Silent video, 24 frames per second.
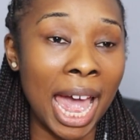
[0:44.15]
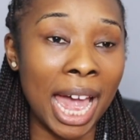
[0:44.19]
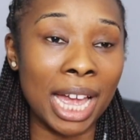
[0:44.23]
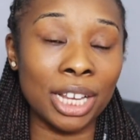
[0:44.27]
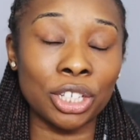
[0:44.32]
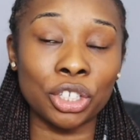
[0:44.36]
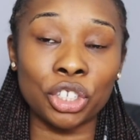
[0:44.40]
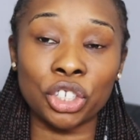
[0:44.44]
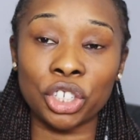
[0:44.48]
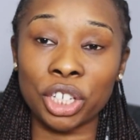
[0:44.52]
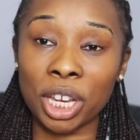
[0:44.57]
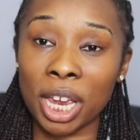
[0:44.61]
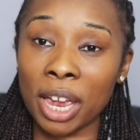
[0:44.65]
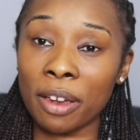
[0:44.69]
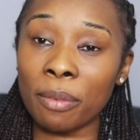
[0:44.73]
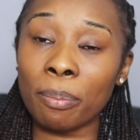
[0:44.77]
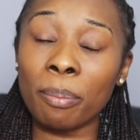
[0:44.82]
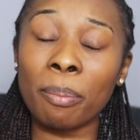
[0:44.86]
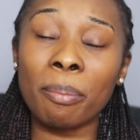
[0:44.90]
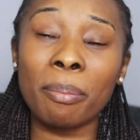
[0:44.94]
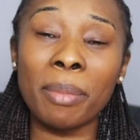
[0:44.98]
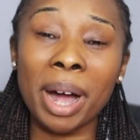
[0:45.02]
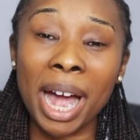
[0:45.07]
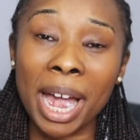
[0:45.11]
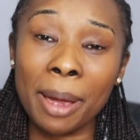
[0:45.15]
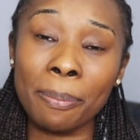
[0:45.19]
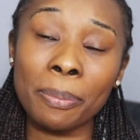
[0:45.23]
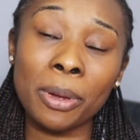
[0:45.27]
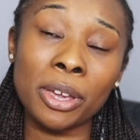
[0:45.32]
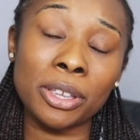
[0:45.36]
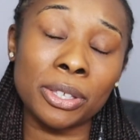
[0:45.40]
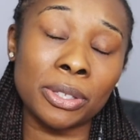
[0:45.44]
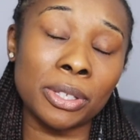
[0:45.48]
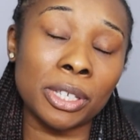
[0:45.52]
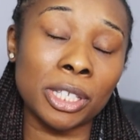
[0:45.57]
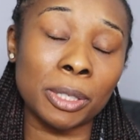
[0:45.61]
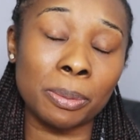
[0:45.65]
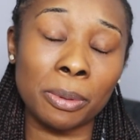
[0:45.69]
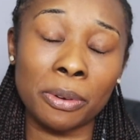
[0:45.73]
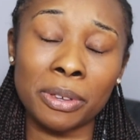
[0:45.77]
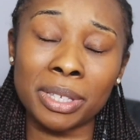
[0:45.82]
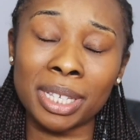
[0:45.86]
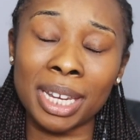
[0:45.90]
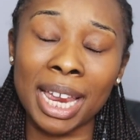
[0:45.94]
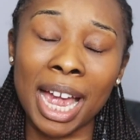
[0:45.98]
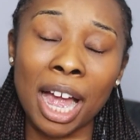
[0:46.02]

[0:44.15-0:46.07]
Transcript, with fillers: and share my personal experience